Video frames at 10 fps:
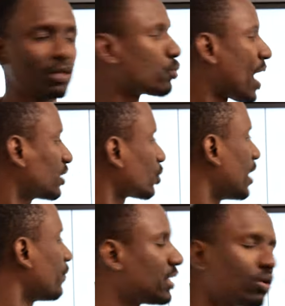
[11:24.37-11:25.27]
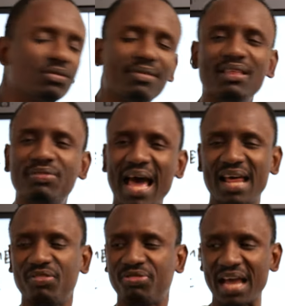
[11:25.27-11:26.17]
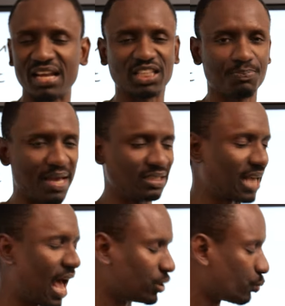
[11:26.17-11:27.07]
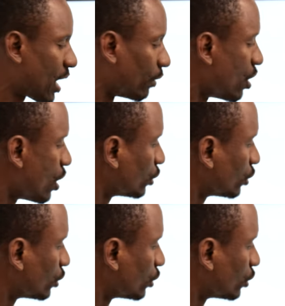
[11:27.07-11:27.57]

Right, so I reduced that expense as well.